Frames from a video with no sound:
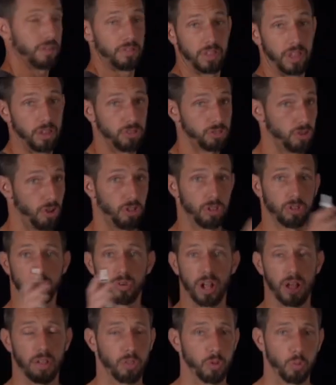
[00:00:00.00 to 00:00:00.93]
of these all
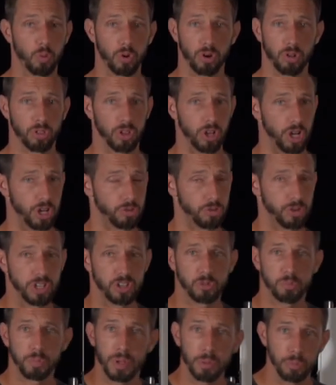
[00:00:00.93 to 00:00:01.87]
around the world,
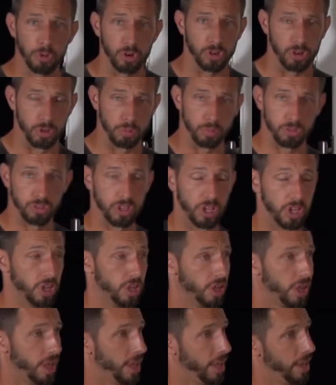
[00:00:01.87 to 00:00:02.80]
unreached people groups,
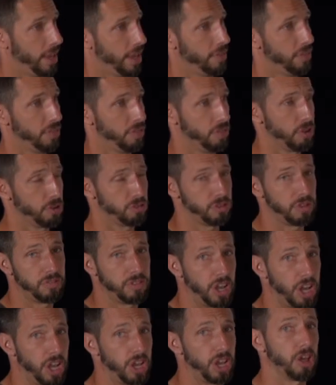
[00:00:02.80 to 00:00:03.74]
and there's
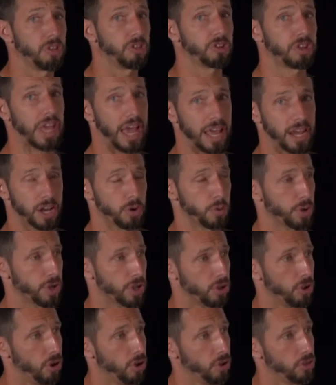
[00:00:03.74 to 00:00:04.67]
even another category
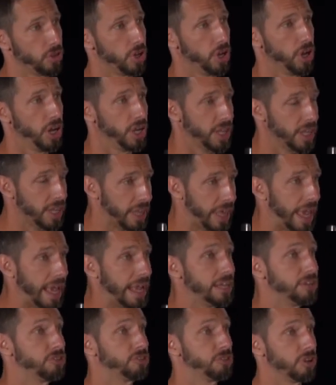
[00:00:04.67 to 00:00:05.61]
called
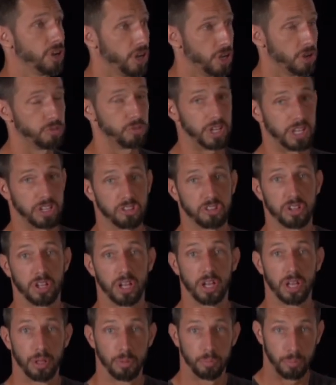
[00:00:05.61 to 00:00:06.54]
unengaged unreached
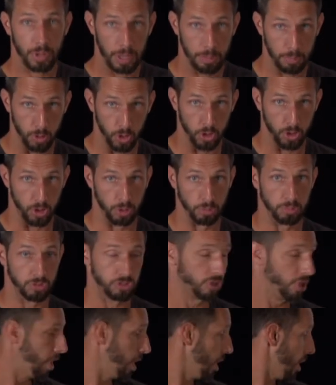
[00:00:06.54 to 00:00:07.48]
people groups,